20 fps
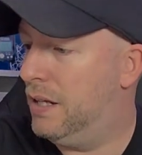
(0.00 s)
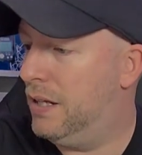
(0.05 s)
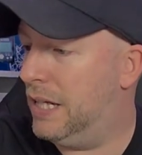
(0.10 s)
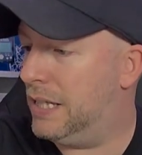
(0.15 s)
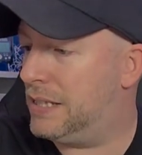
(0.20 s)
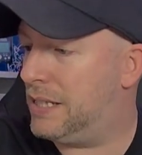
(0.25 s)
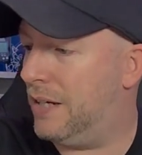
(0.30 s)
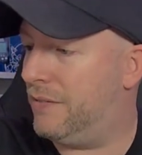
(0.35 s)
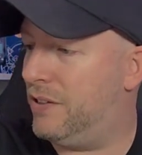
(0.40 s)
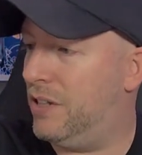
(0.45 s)

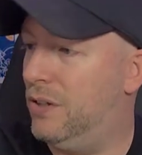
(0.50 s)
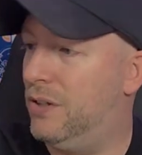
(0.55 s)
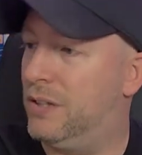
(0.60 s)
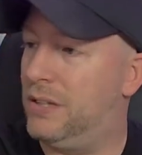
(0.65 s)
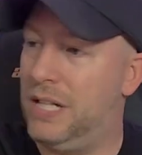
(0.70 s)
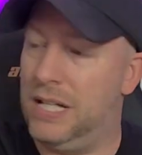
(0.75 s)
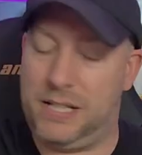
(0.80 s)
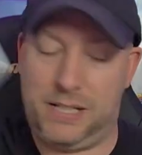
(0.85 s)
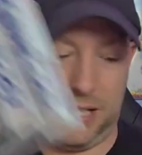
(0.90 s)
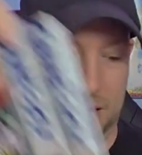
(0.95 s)
Let's have a
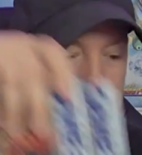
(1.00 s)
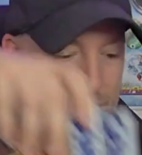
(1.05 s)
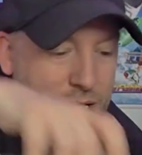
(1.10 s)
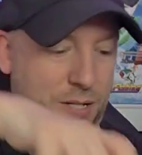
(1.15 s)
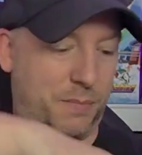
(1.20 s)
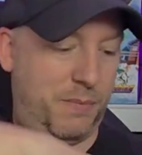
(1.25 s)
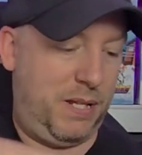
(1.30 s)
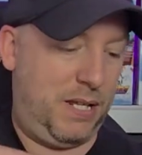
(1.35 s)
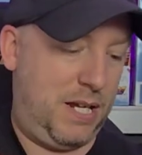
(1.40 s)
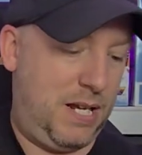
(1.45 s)
look. Let's get
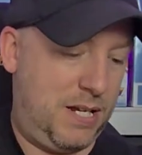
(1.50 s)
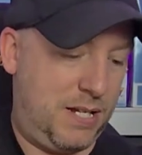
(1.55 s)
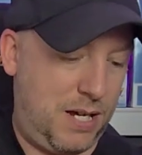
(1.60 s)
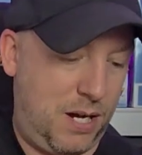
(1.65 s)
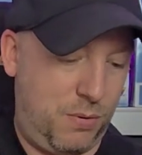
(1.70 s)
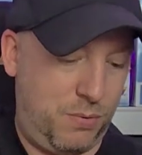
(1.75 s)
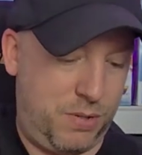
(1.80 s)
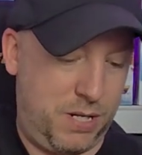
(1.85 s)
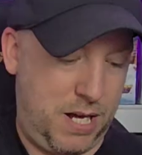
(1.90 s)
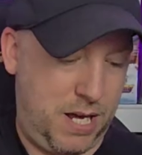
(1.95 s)
some of these
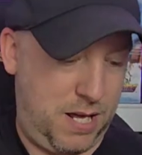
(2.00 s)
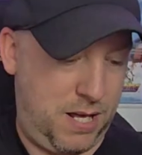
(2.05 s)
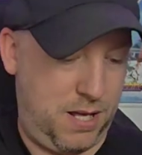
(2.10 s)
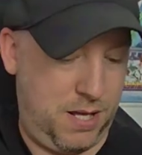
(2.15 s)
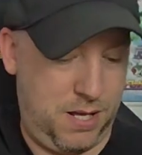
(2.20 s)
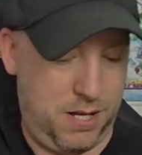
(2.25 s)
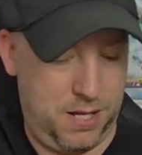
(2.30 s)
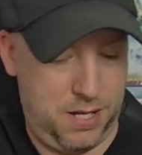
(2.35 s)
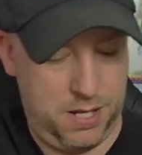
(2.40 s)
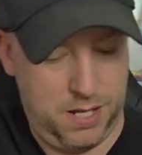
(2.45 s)
out there.
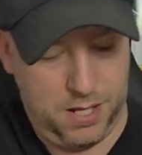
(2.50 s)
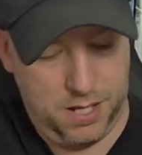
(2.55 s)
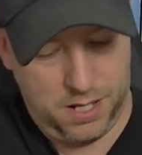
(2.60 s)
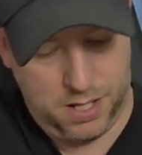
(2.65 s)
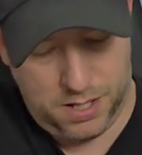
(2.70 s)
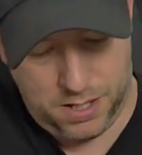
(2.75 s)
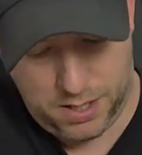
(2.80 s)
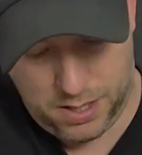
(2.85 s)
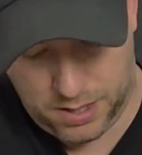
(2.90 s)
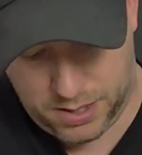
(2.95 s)

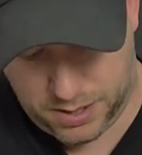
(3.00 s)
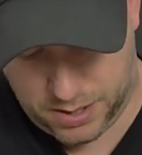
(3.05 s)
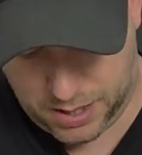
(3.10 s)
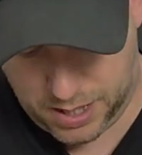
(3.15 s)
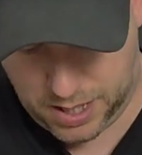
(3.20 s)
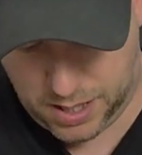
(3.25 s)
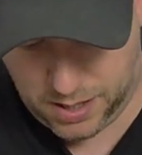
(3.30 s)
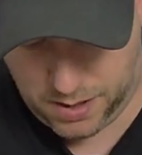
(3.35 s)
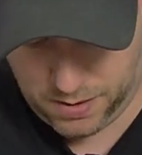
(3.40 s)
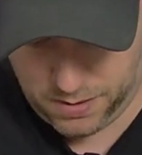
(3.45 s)
Let's
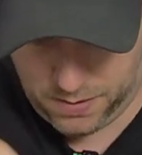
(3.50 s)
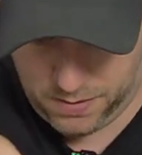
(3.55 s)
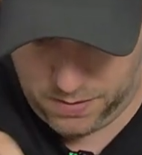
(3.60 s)
see.